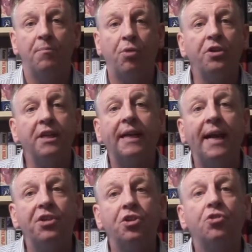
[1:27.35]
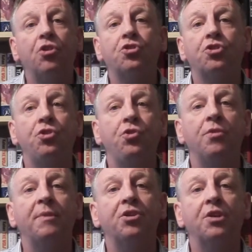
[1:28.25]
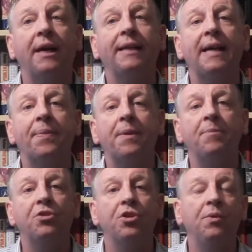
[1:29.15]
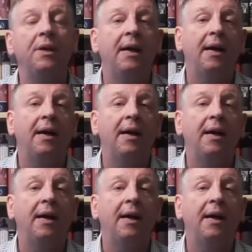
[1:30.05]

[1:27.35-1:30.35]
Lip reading: put your case across to them and try and get them to